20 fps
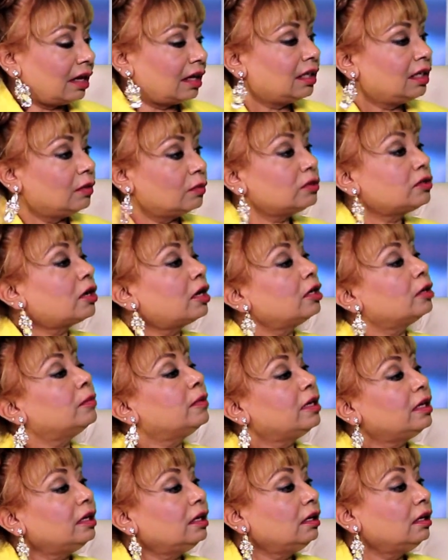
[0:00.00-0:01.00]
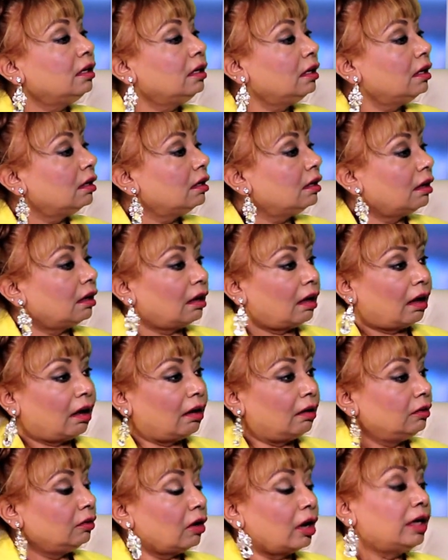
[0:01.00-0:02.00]
right? He was trying to be mm-hmm.
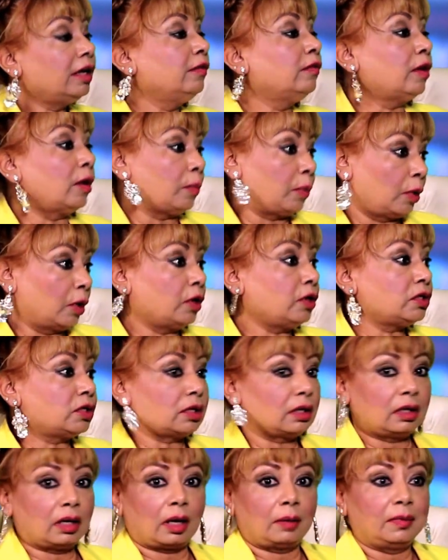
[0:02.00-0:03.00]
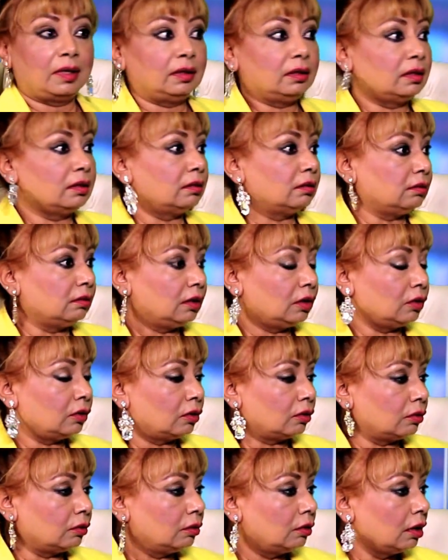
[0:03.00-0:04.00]
uh, not even a person. I mean, mm-hmm. uh, you
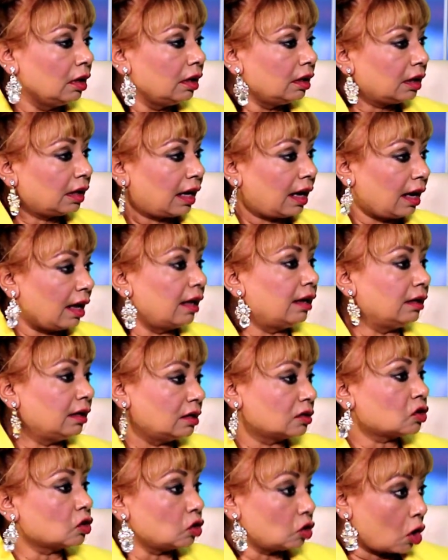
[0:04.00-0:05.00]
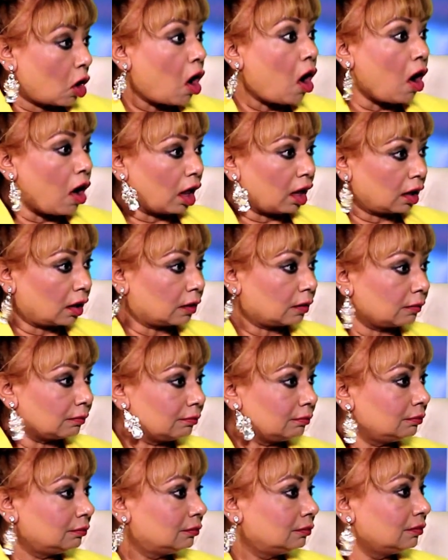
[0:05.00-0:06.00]
know, Ken is a doll.
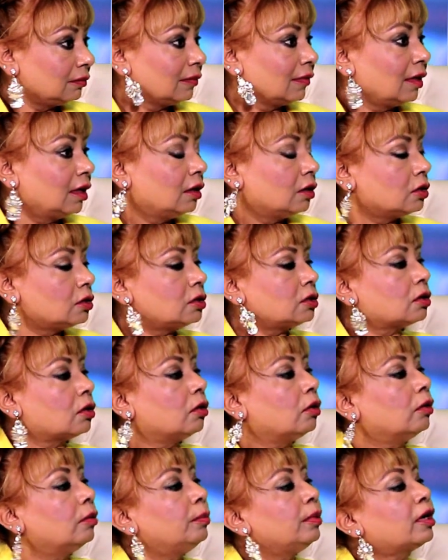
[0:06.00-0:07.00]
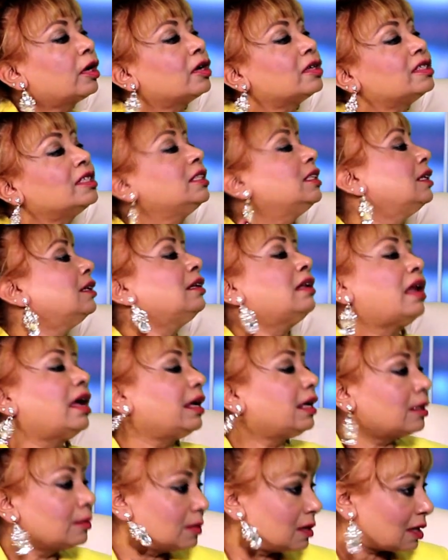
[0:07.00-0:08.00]
So, because he didn't didn't
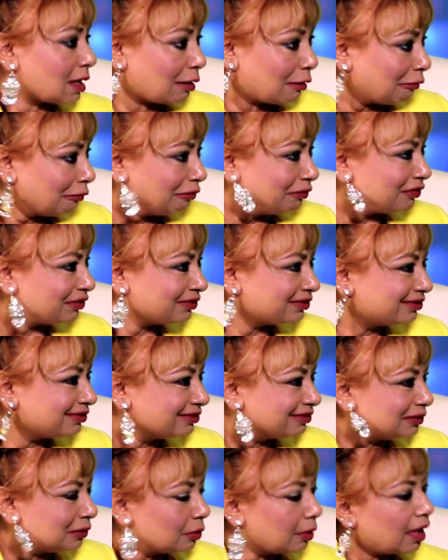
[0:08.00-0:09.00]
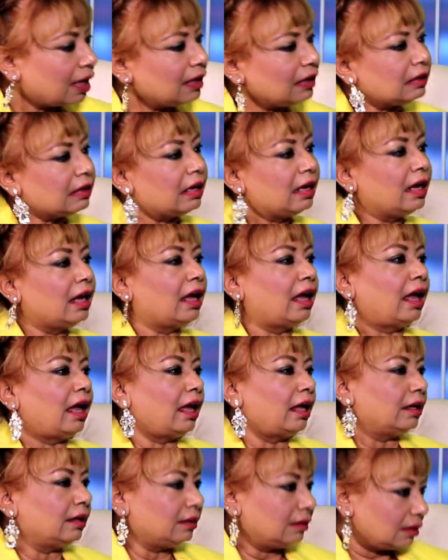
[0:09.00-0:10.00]
like himself, mm-hmm. mm-hmm. right? And,
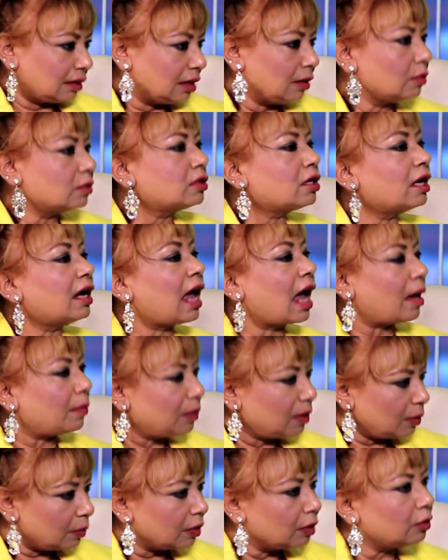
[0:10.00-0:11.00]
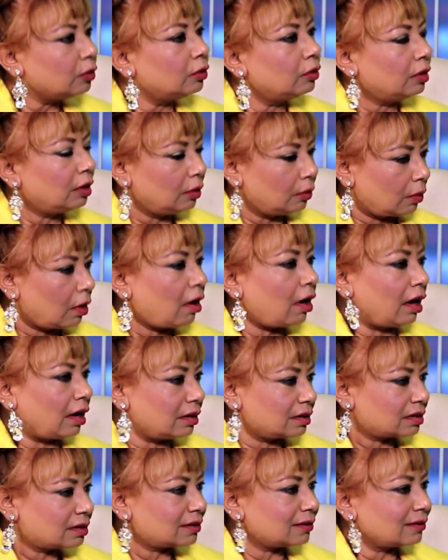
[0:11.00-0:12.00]
and, he was not happy with who he was.